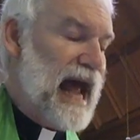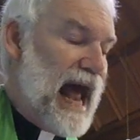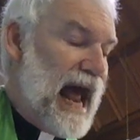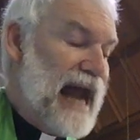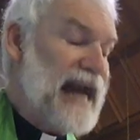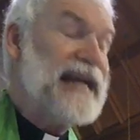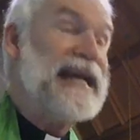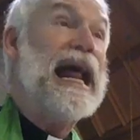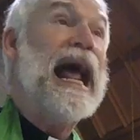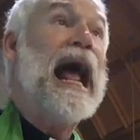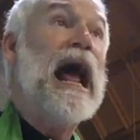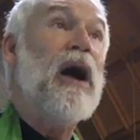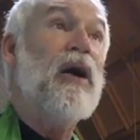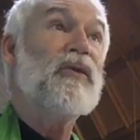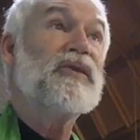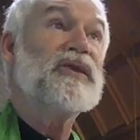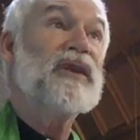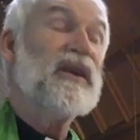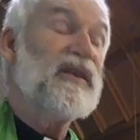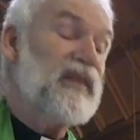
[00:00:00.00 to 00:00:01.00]
I
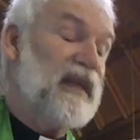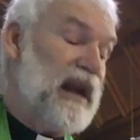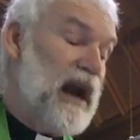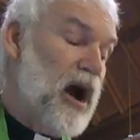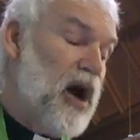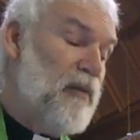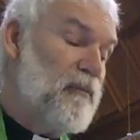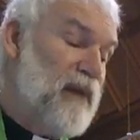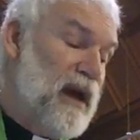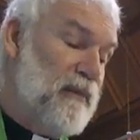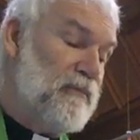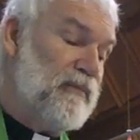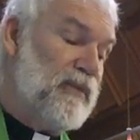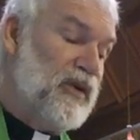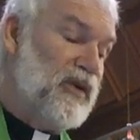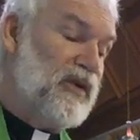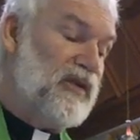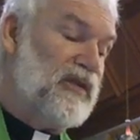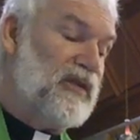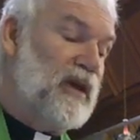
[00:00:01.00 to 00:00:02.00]
doubt that our
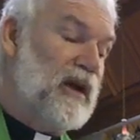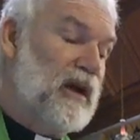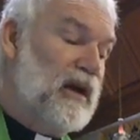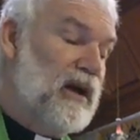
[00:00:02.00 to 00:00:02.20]
members